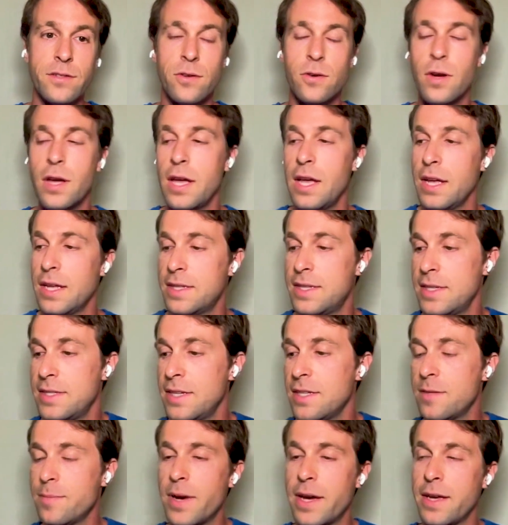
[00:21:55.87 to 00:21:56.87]
So this
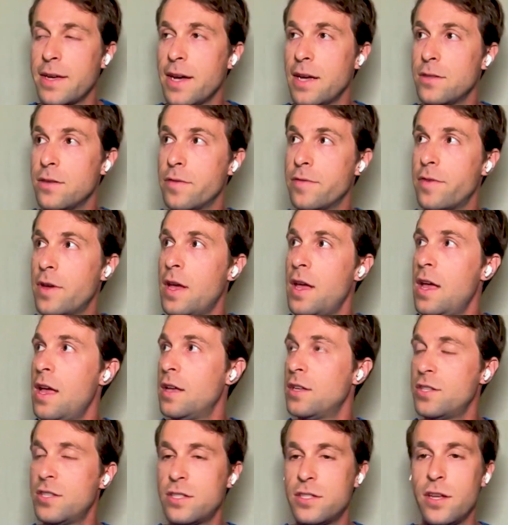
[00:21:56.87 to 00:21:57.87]
is my kind of
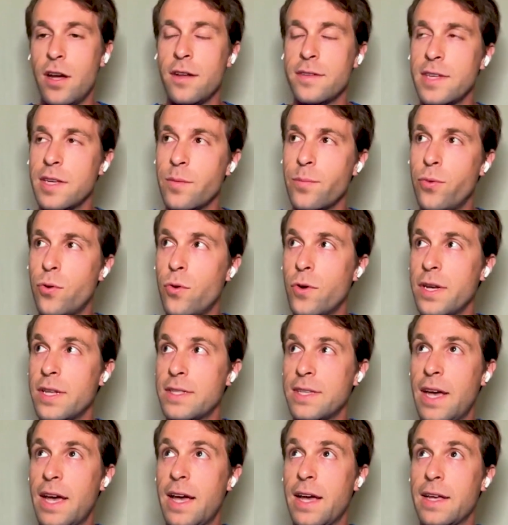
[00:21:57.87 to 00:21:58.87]
starting
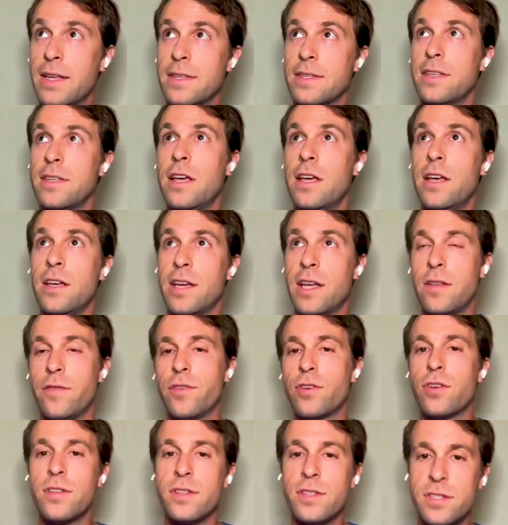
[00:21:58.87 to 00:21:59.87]
point as kind of
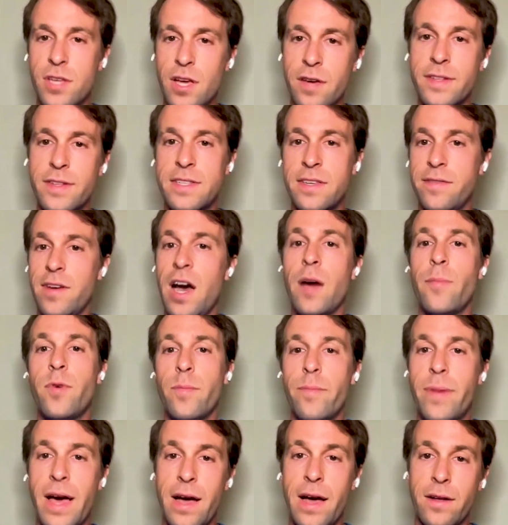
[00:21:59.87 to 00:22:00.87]
a conservative upper
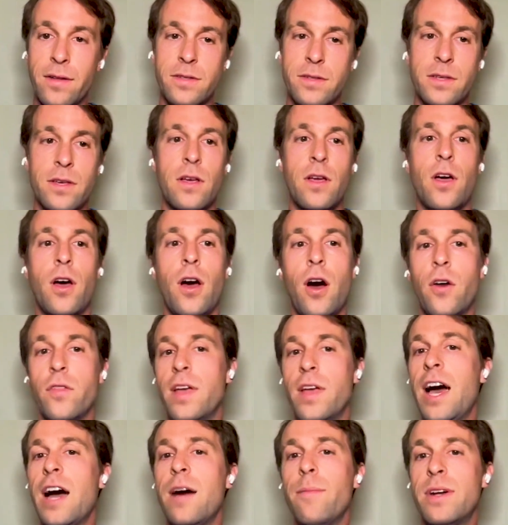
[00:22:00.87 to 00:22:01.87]
bound on
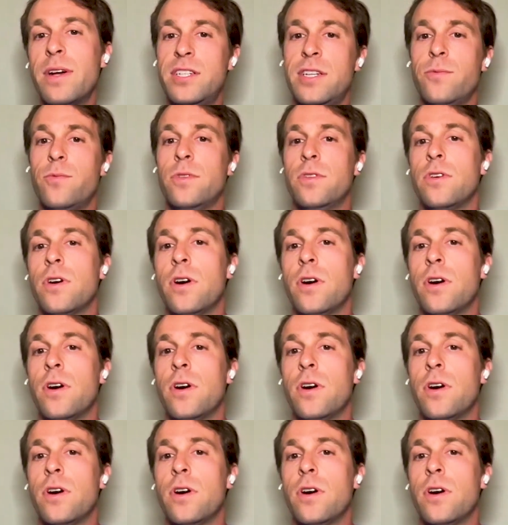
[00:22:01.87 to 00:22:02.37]
how much it would